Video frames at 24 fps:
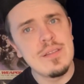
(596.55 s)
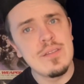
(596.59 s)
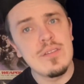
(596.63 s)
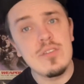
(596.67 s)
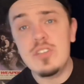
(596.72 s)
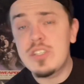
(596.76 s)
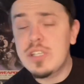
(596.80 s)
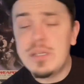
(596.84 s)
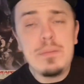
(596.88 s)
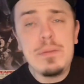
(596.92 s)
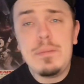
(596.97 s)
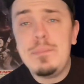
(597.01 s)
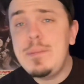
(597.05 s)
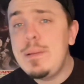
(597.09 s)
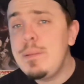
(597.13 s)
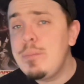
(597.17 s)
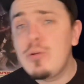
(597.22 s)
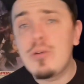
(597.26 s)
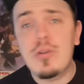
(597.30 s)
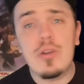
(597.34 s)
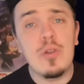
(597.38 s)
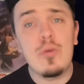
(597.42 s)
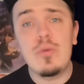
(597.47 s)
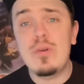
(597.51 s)
There's going to be
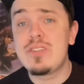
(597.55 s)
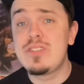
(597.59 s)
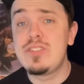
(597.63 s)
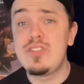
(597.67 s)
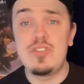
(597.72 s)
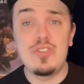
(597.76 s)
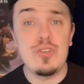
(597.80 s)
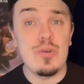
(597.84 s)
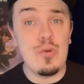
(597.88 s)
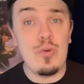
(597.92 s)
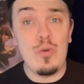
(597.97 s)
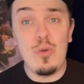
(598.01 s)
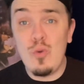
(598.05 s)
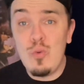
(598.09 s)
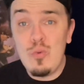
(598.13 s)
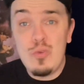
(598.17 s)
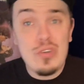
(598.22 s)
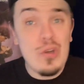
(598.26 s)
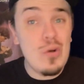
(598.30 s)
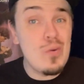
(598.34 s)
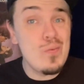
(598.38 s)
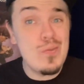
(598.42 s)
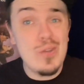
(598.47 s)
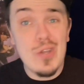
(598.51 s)
people who are going to watch the show who
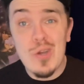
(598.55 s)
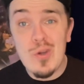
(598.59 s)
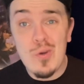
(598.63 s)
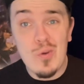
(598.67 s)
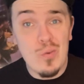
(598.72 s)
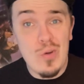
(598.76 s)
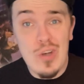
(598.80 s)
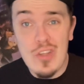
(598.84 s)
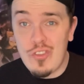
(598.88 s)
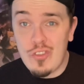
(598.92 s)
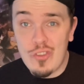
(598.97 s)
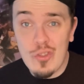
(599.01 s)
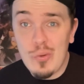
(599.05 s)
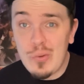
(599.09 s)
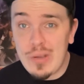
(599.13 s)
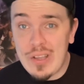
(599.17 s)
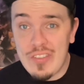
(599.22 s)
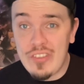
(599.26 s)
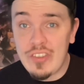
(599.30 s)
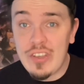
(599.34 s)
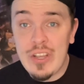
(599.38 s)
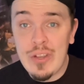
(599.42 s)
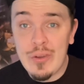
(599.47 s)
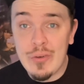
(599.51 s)
don't know Ahsoka
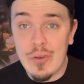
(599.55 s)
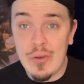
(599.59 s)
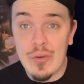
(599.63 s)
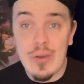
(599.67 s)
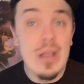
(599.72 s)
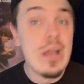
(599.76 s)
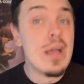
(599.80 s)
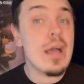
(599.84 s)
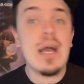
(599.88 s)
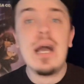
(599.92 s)
as a character.